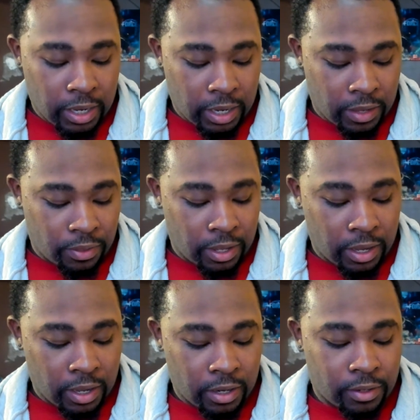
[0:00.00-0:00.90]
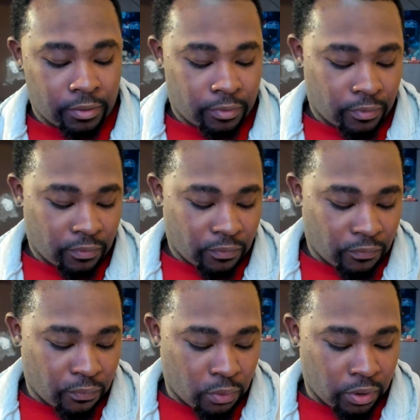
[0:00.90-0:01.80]
and then
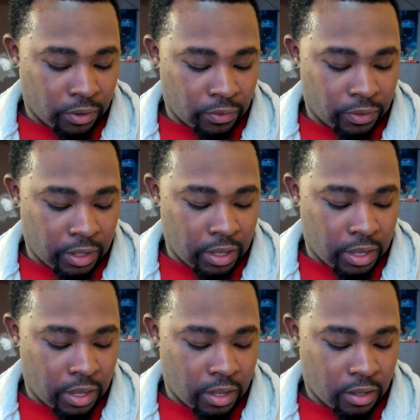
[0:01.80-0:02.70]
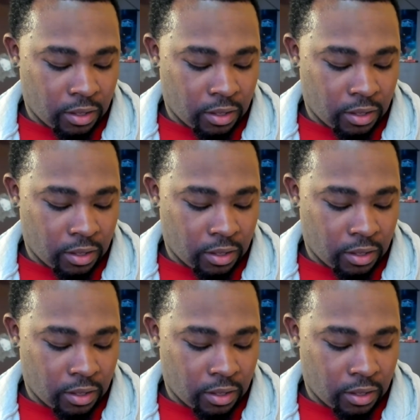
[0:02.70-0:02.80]
for the